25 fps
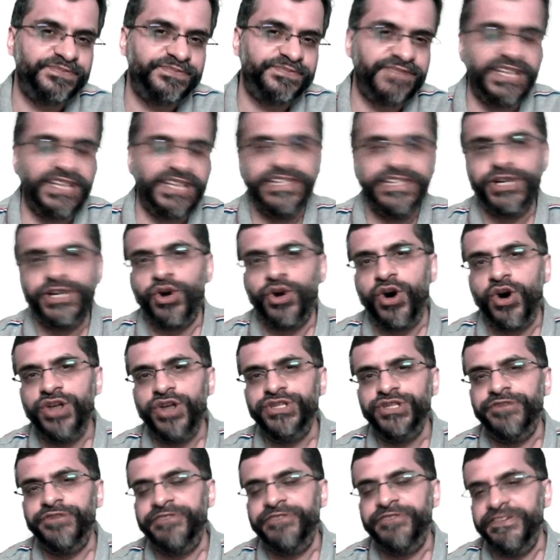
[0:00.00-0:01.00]
The
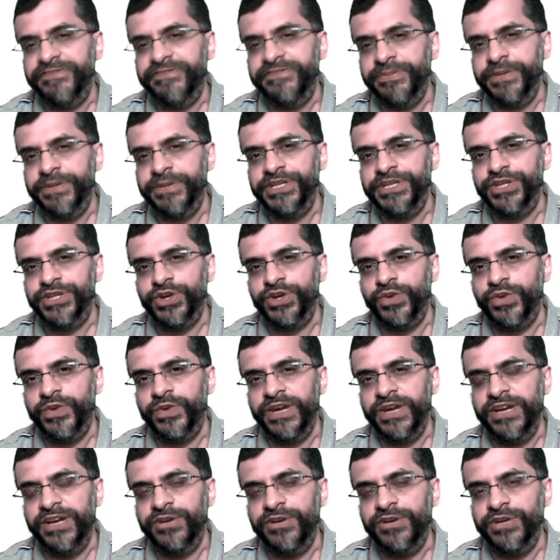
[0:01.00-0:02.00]
cause of information
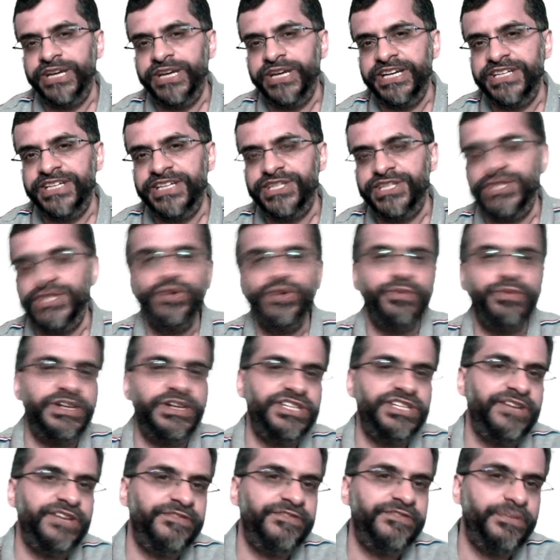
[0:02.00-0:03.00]
overload is too
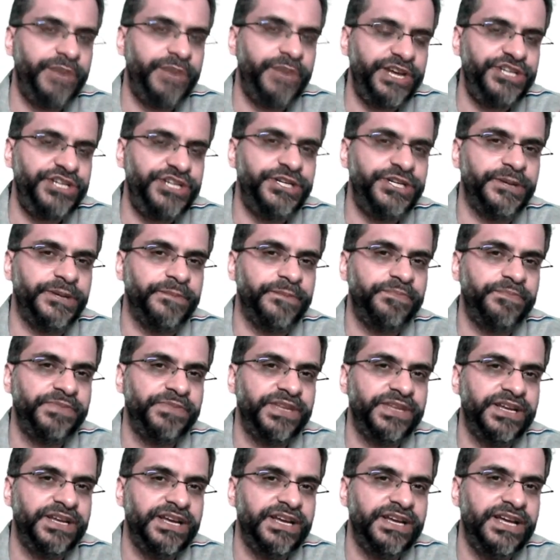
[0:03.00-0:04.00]
much information.
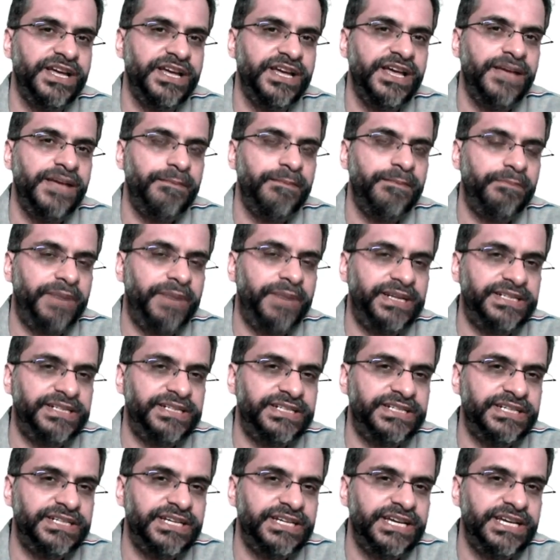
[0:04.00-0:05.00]
But
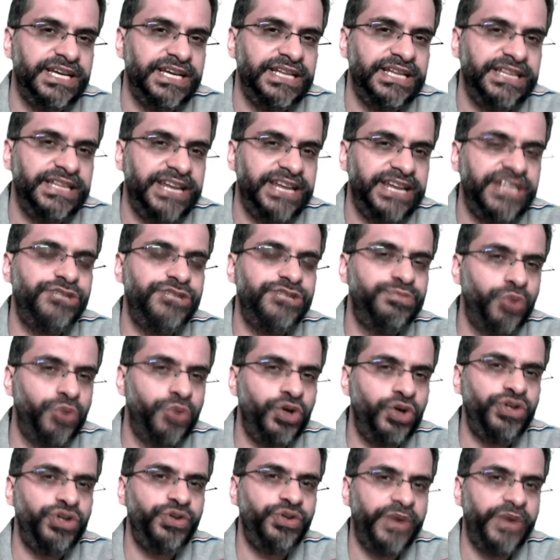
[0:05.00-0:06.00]
there's
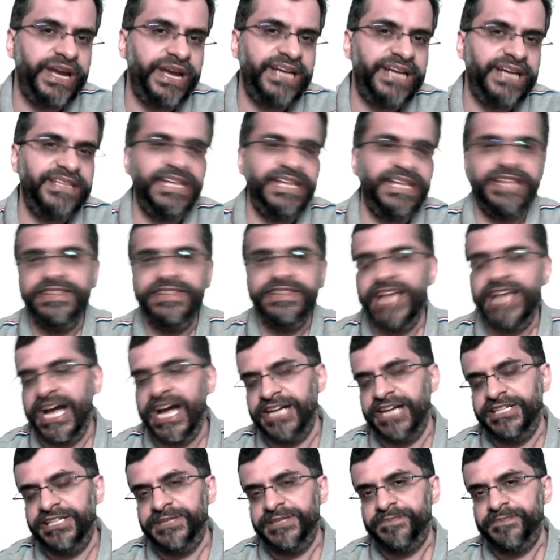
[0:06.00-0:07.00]
more to it than
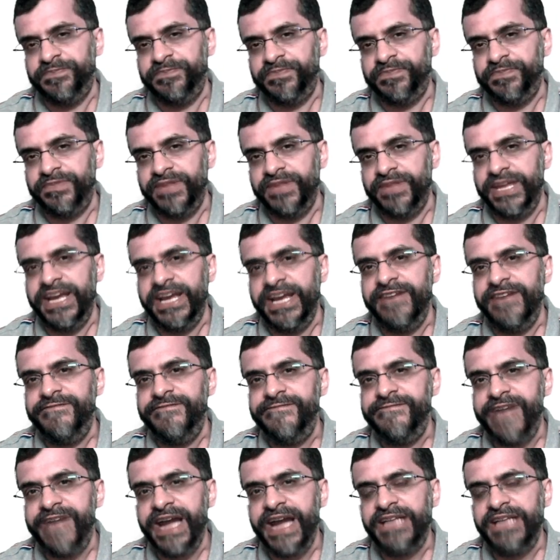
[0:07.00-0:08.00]
that. In
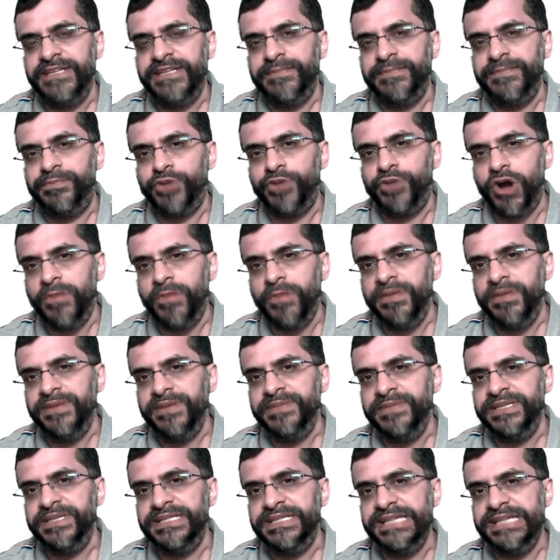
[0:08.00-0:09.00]
fact, the
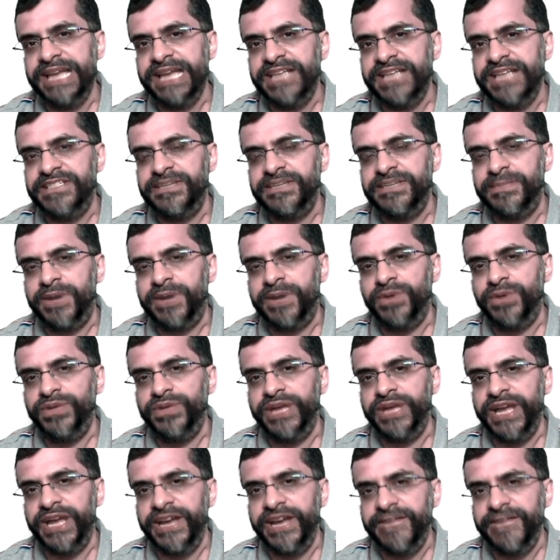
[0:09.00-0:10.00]
problem is less about
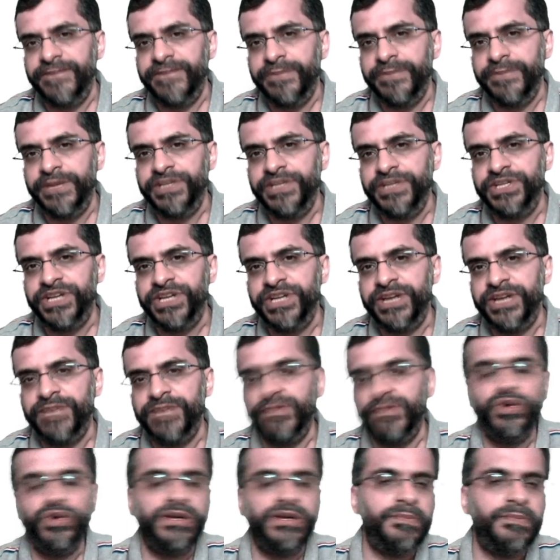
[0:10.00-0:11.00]
the information and
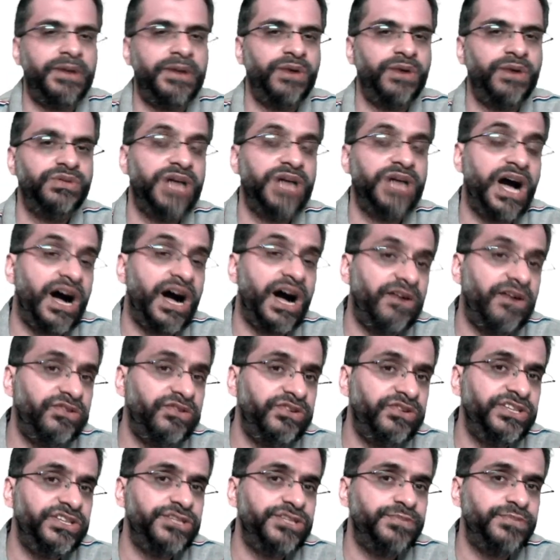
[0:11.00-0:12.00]
more about
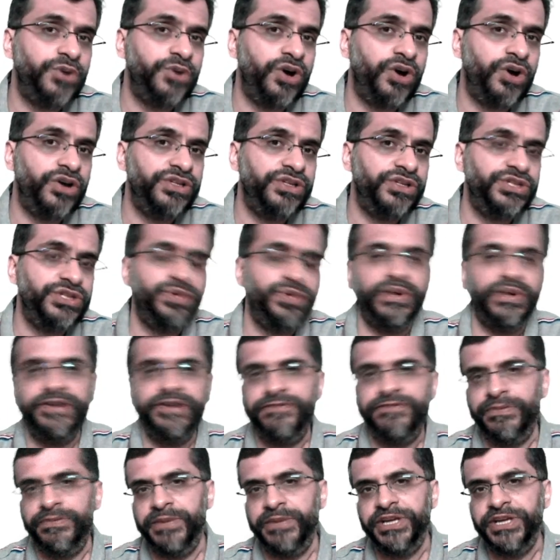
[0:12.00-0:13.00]
our response to
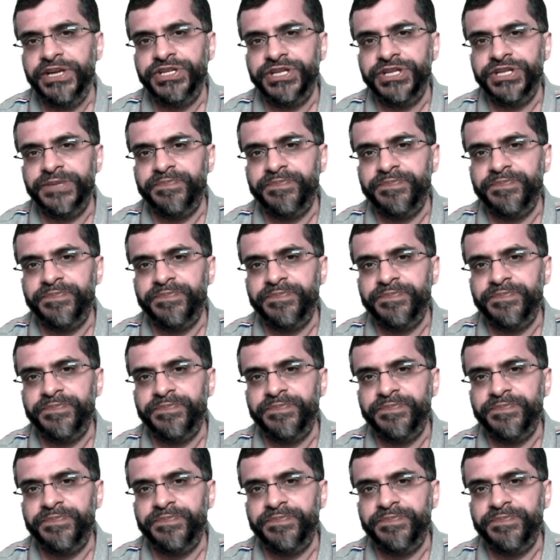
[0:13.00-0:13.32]
information.